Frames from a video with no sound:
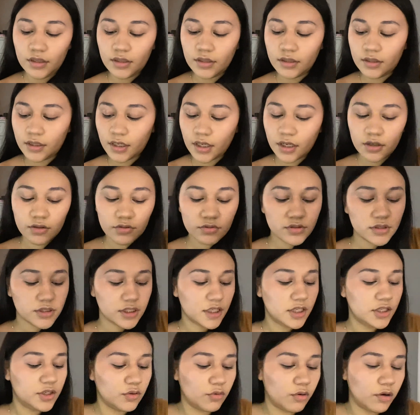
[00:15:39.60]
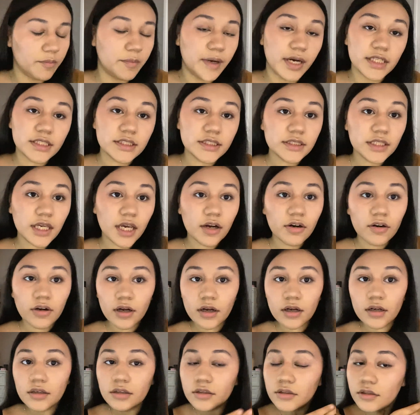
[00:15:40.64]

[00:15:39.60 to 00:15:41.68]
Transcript: Now take your mascara.